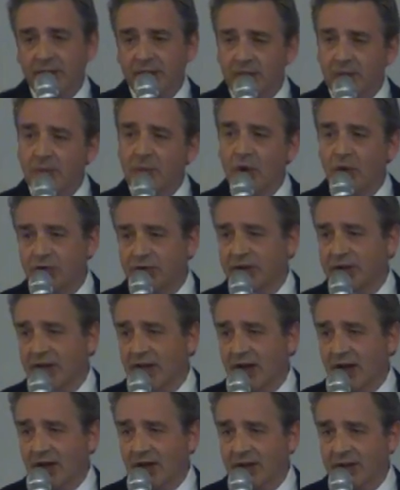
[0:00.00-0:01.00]
the motor
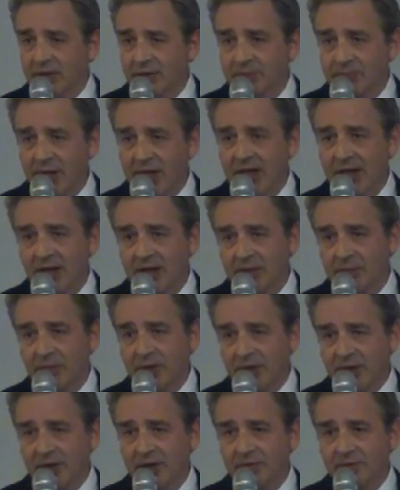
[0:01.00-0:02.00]
car had barely
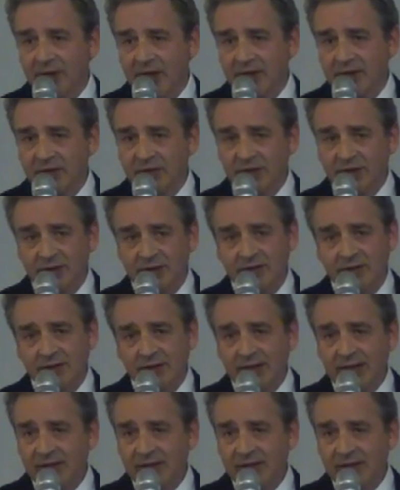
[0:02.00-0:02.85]
been invented.